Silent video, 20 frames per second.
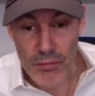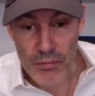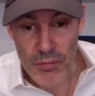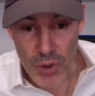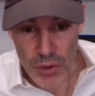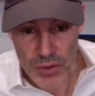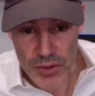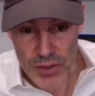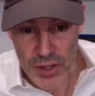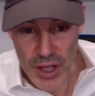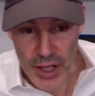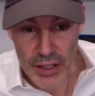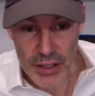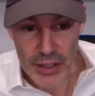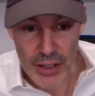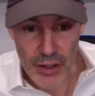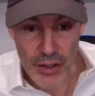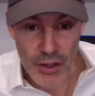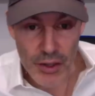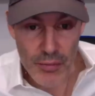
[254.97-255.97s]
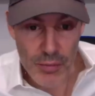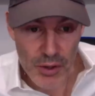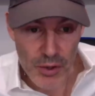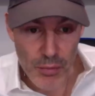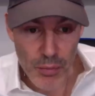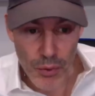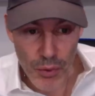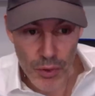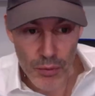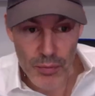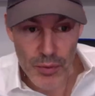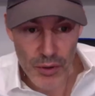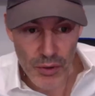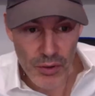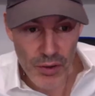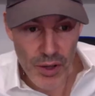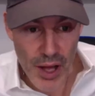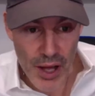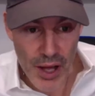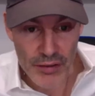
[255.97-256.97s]
most likely are going to be the poor and middle
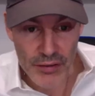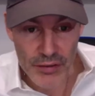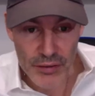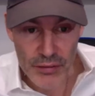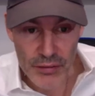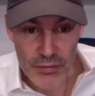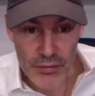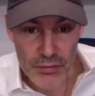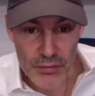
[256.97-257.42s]
class